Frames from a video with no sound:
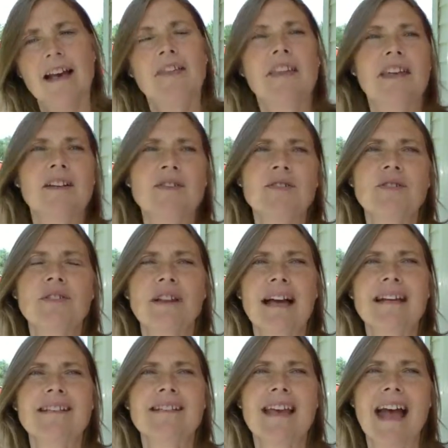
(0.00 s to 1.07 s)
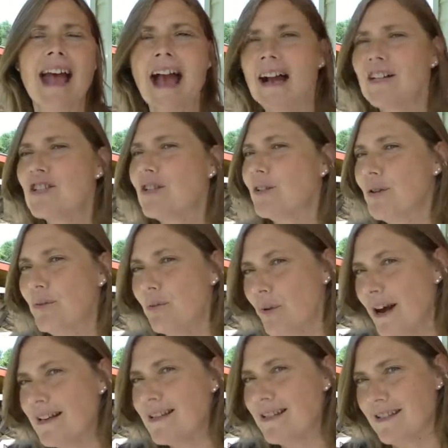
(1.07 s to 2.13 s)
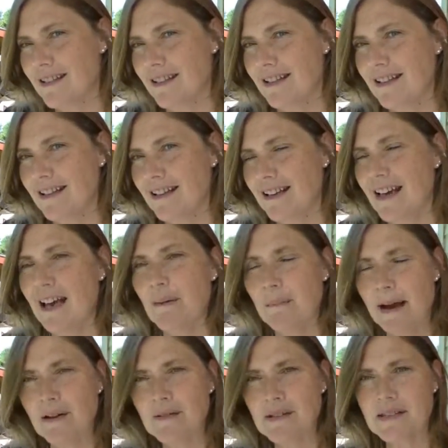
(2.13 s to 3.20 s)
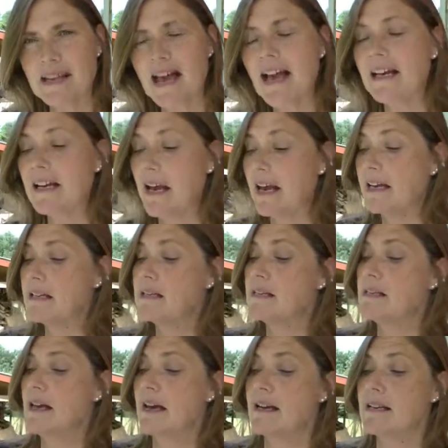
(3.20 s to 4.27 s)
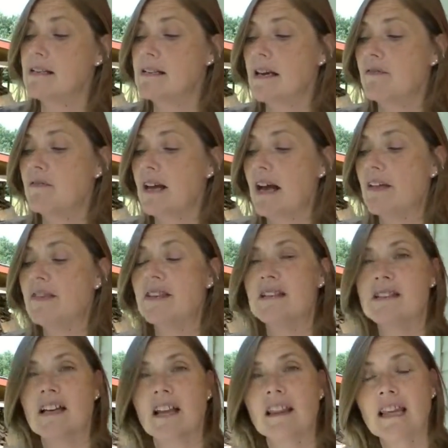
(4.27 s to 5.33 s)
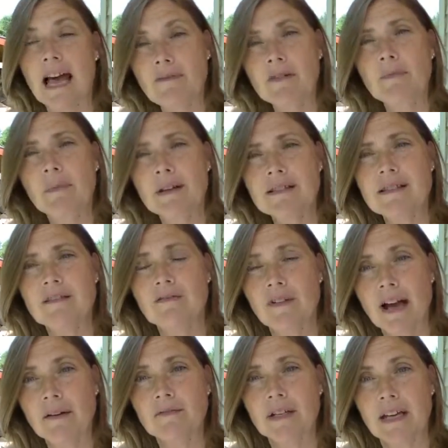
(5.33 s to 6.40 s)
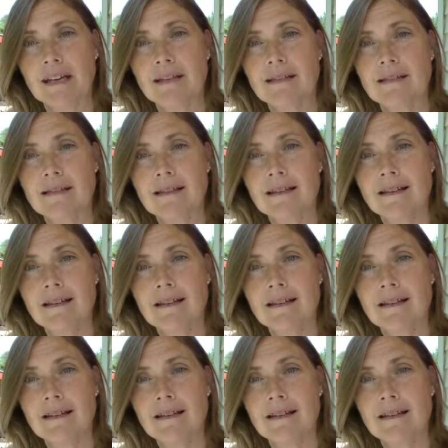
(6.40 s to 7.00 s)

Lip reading: The Israelites actually rested at Mount Sinai, it says, I've got this, 11 months and 5 days.